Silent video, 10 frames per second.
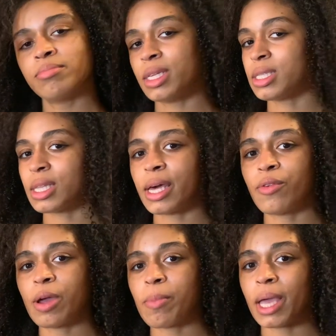Then slide
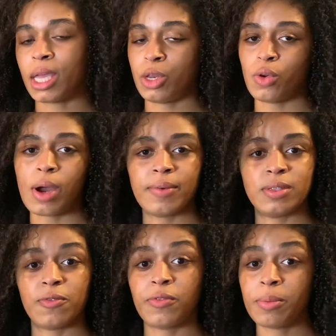it right back in. You don't have
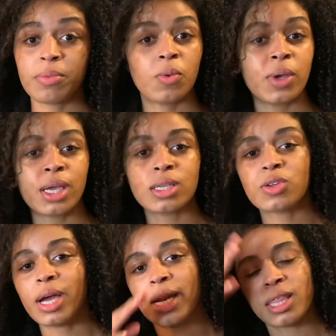to flip the wings
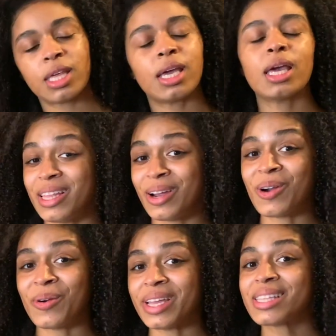or anything. They're
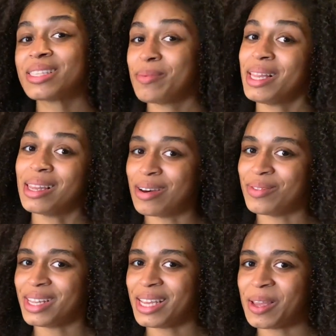going to be
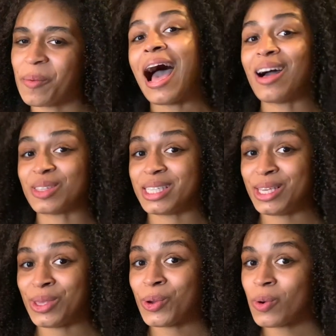lovely. I'll
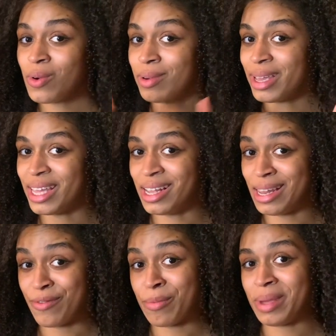see you in
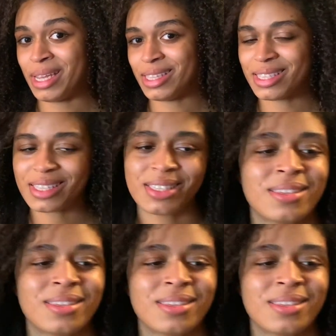11 minutes.